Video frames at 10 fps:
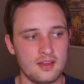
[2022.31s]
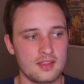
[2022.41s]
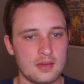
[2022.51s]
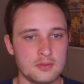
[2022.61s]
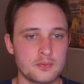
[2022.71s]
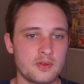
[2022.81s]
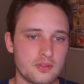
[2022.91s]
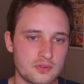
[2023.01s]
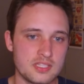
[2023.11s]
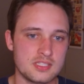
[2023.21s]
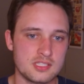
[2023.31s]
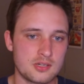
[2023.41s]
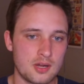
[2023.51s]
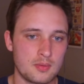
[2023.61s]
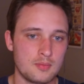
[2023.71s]
That was one of the reasons you're
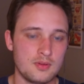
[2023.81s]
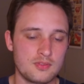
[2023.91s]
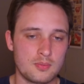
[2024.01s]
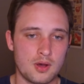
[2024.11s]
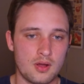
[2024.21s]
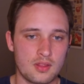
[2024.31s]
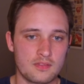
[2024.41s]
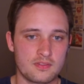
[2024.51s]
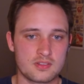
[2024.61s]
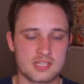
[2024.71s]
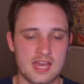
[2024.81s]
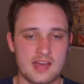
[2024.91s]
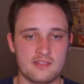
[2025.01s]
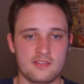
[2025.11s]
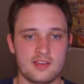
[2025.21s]
able to move the ball in the first
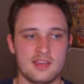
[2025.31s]
half.